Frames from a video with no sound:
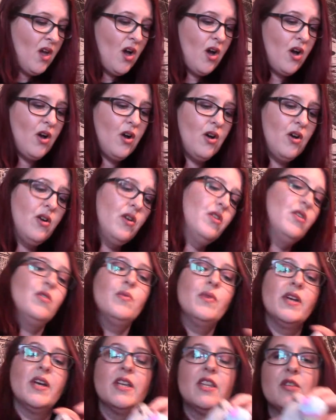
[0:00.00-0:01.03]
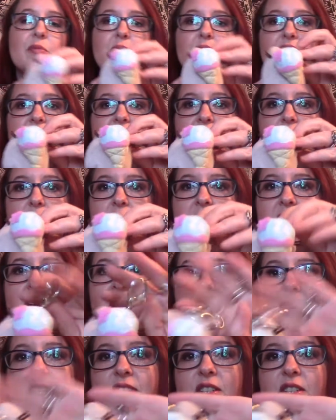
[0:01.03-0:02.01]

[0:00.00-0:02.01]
Oh, we got the Pusheen with the ice